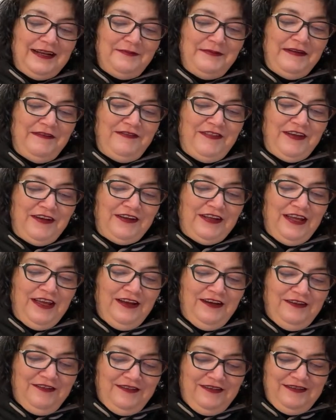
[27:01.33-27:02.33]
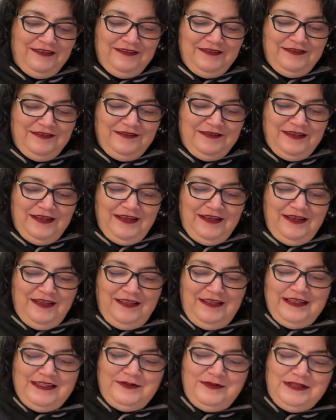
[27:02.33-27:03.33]
them if they're cute.
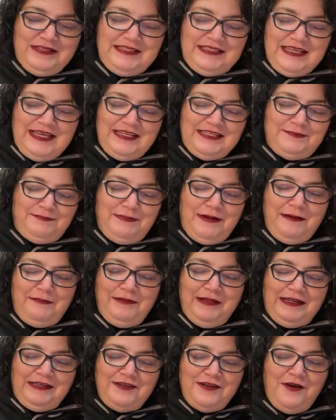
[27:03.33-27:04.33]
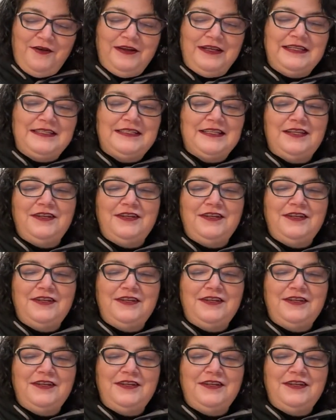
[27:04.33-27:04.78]
This one says, public notice,